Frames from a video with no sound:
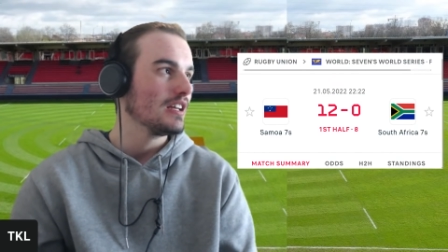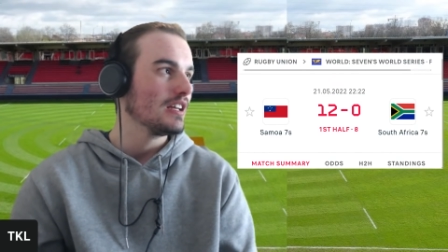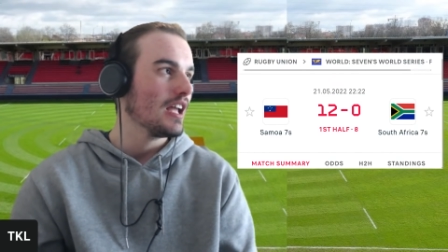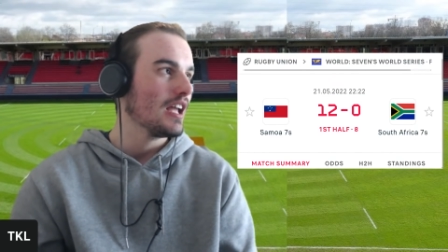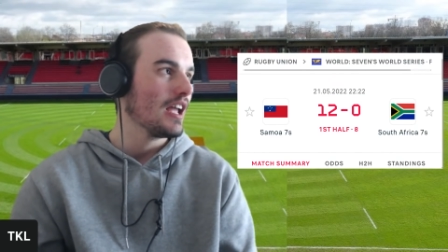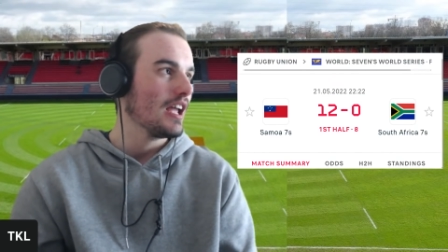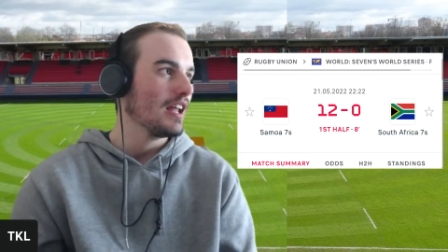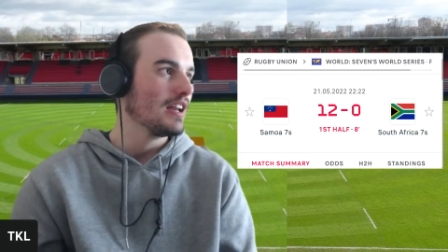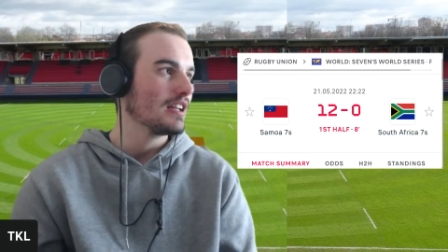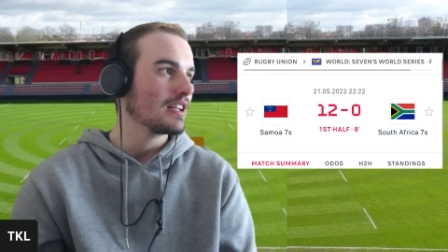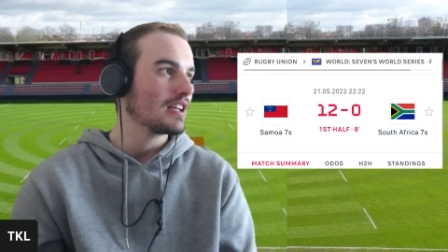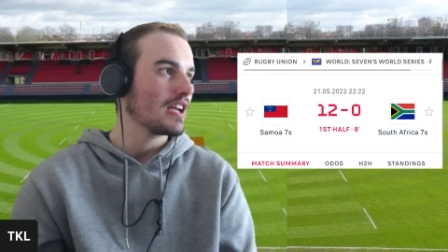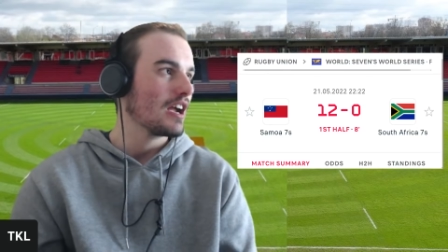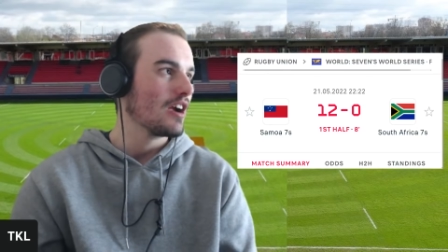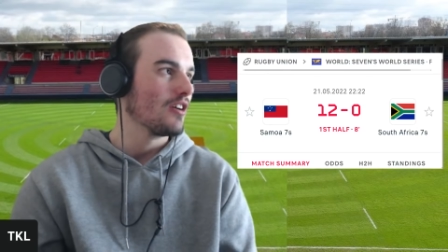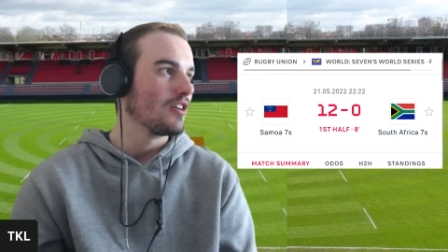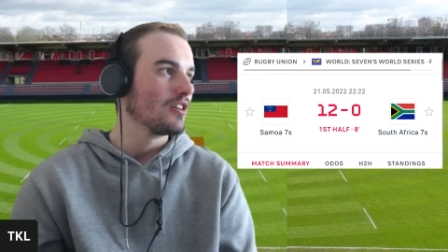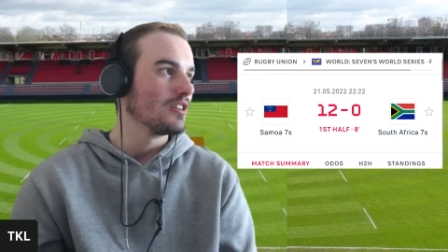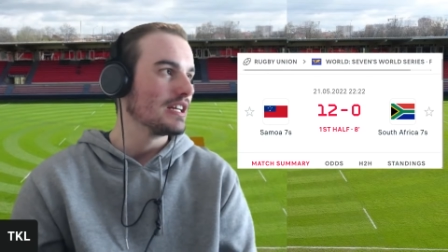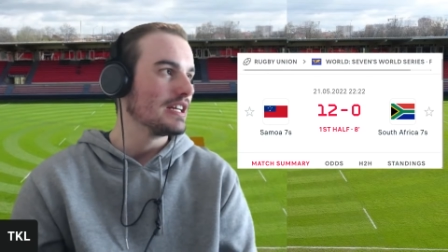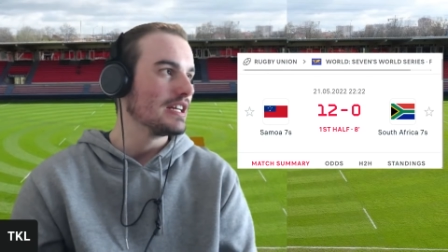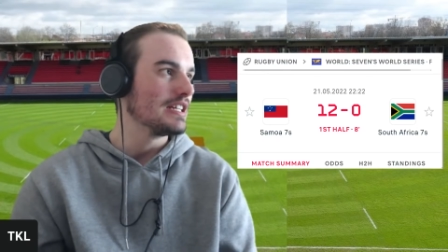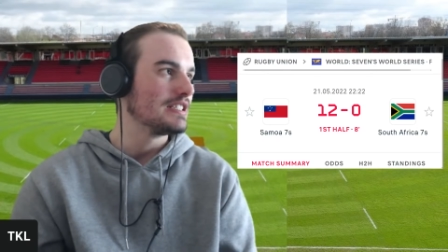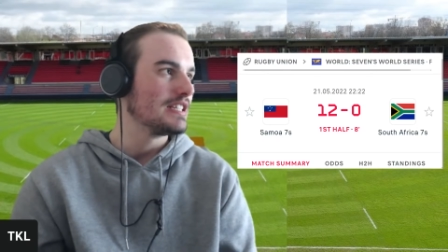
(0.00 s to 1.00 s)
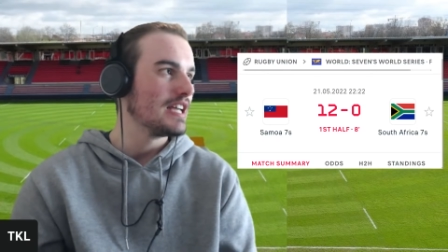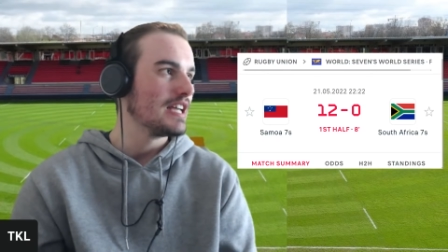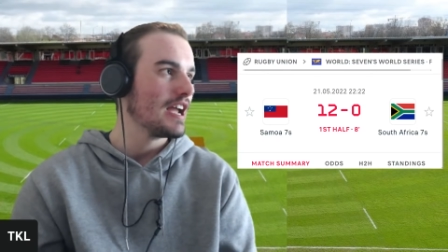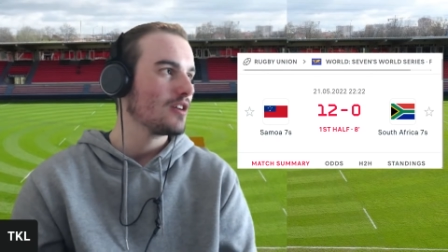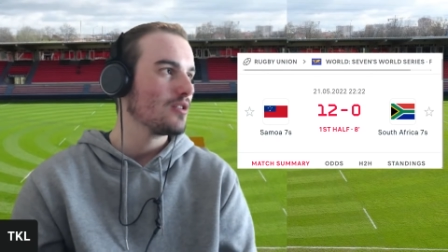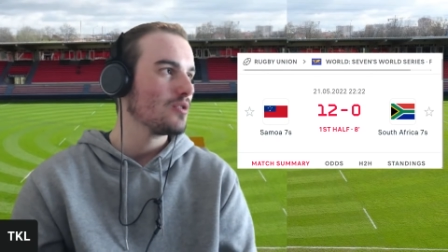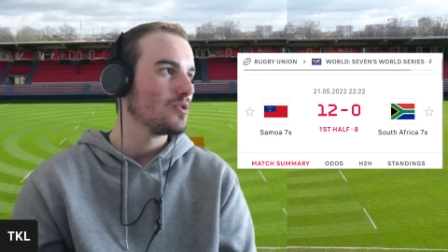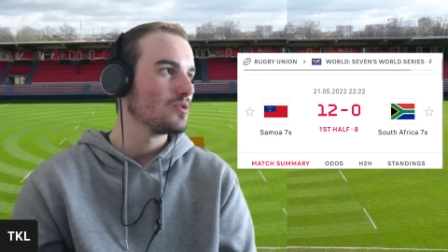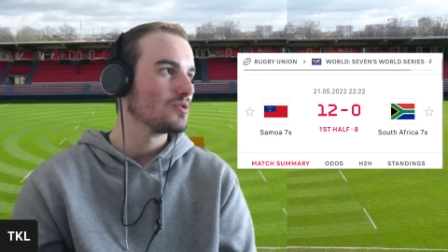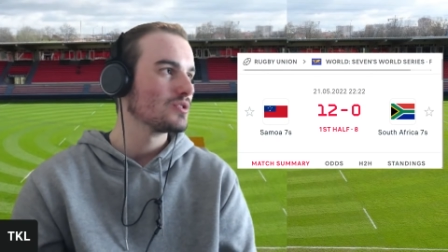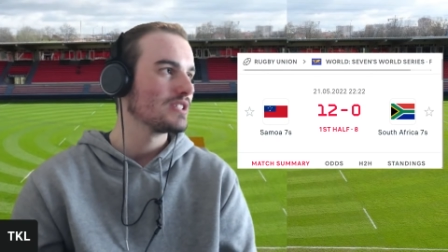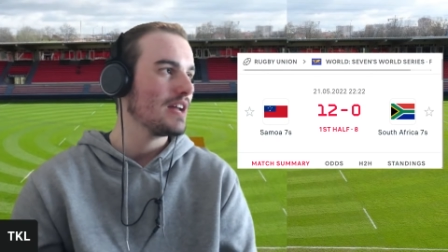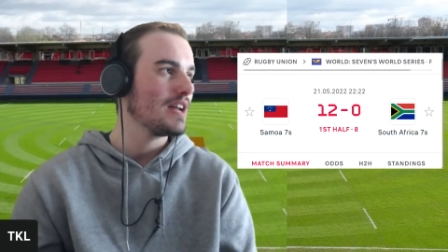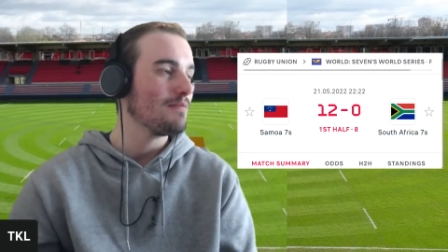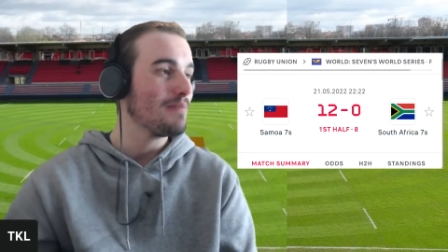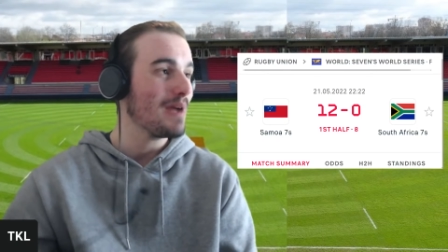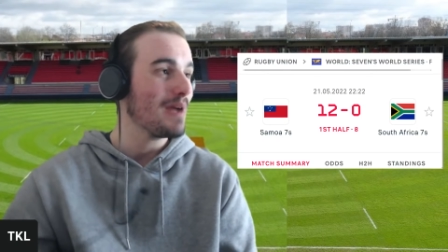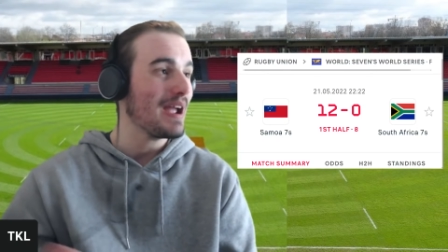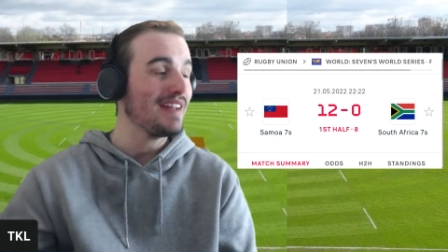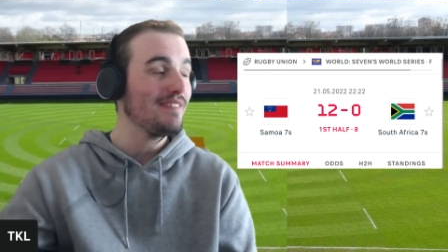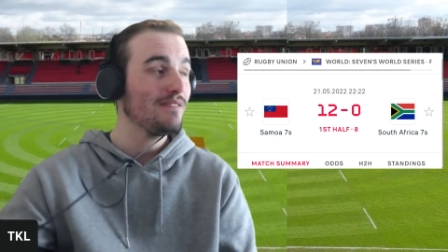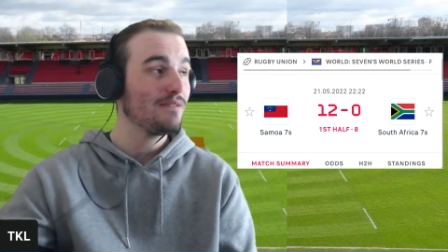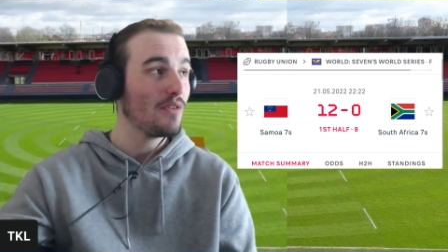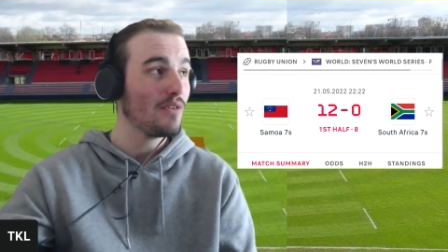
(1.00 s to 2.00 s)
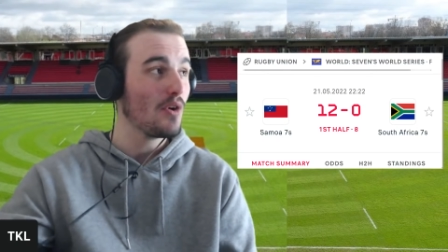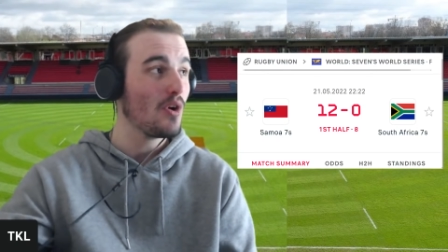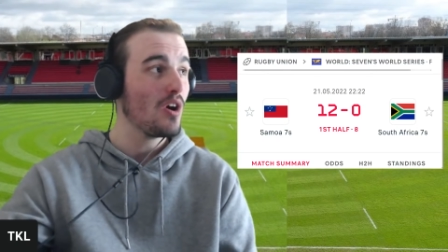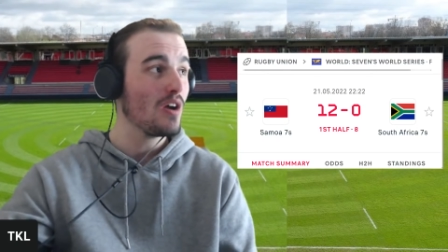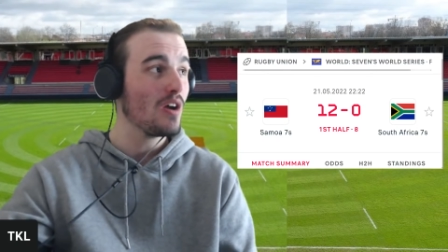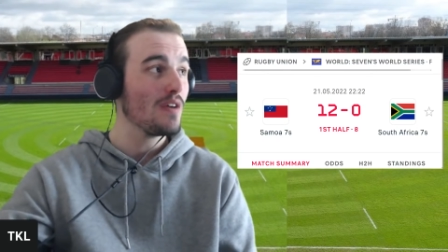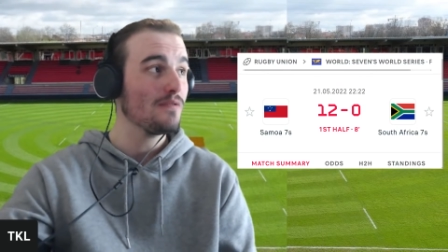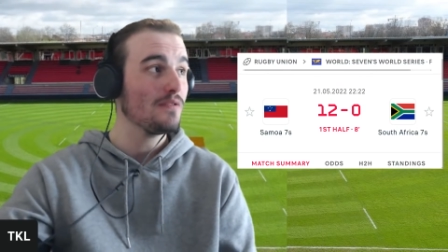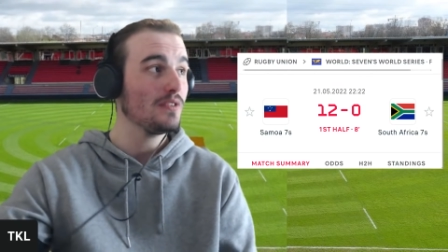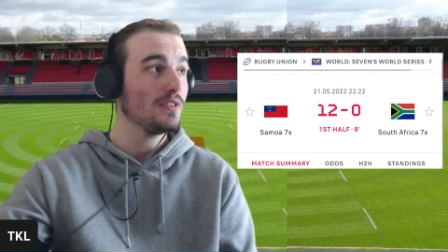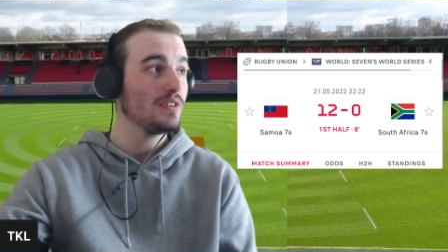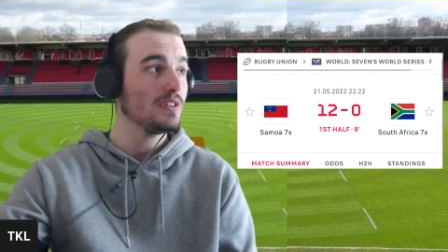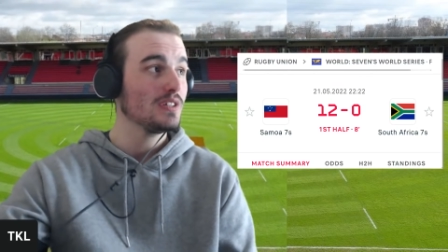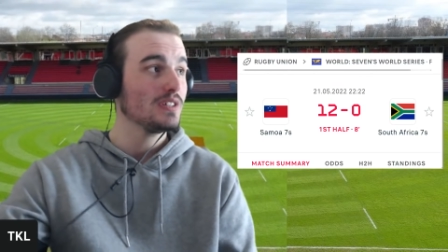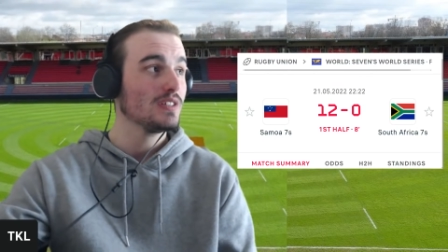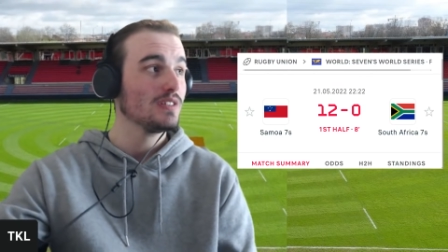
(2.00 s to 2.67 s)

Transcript: And currently tackles. They've made 5.